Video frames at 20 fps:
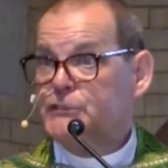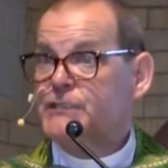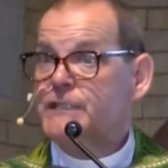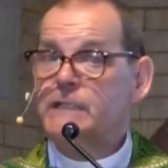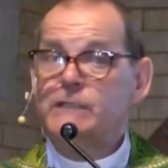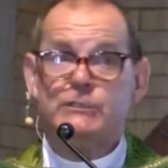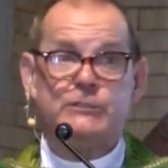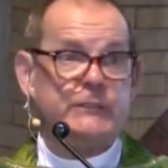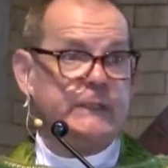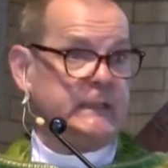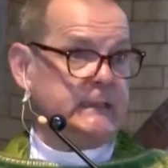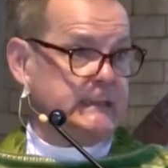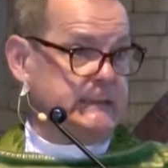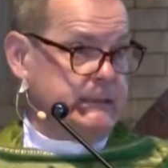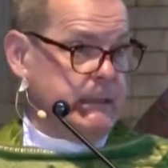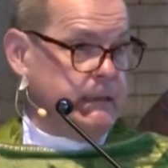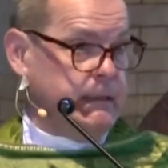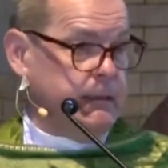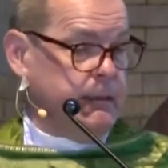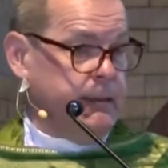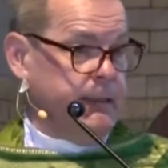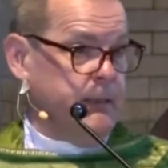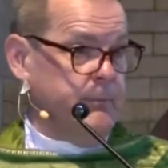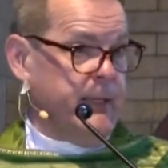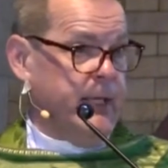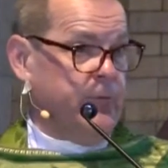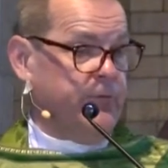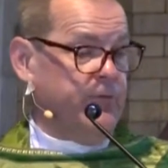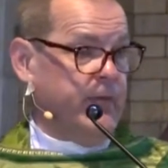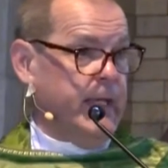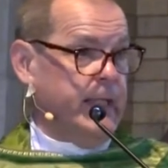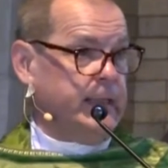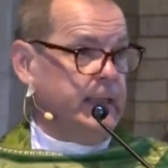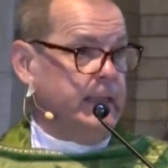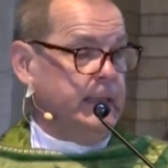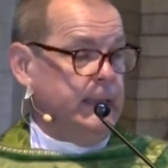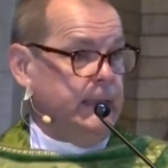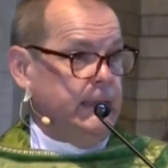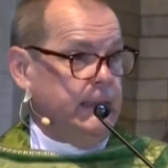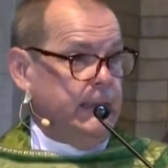teaching suddenly about that.
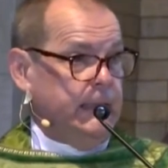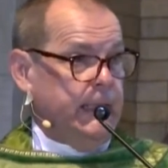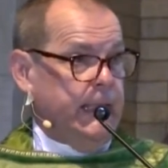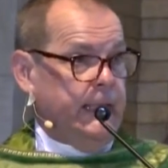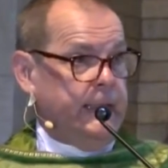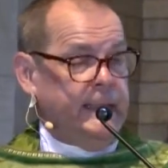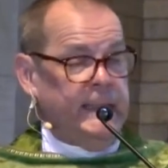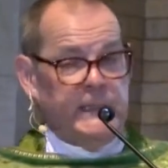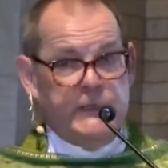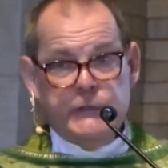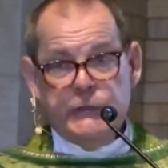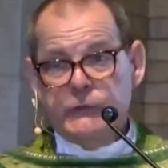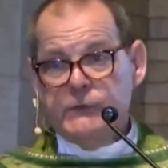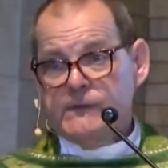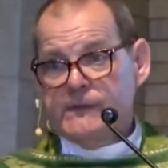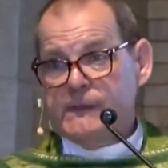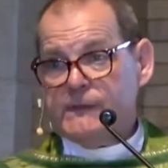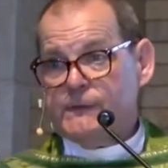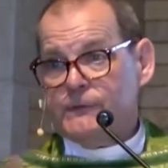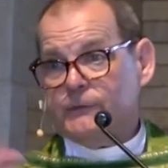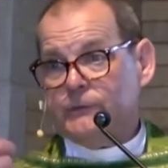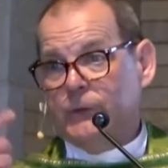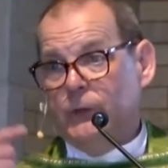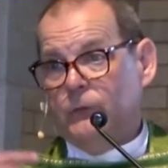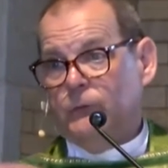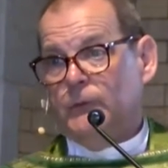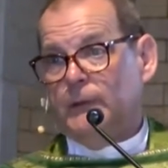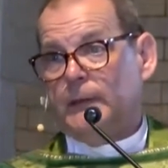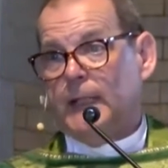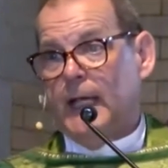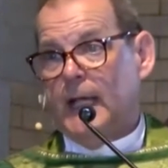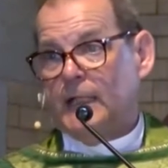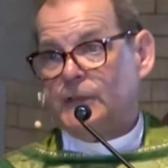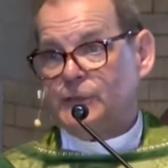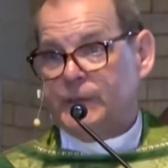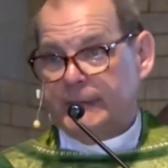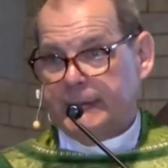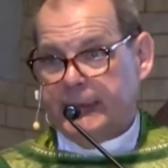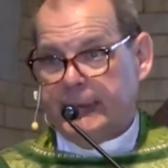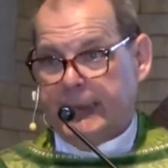And he uses their own
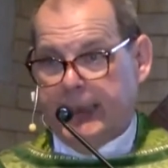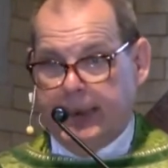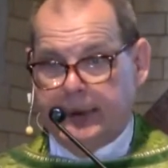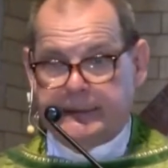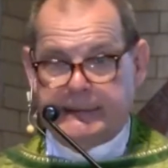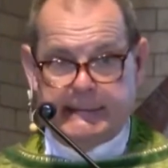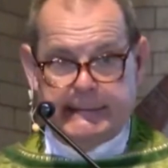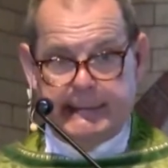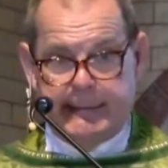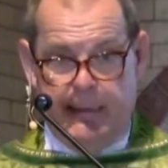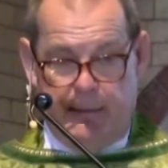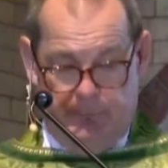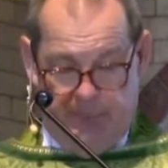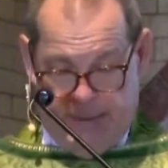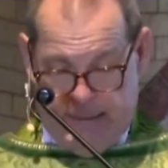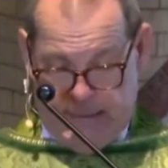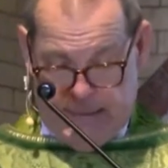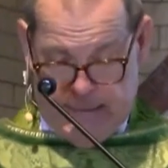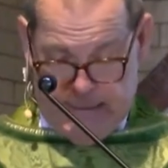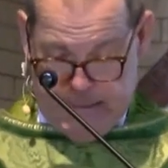logic against them. He,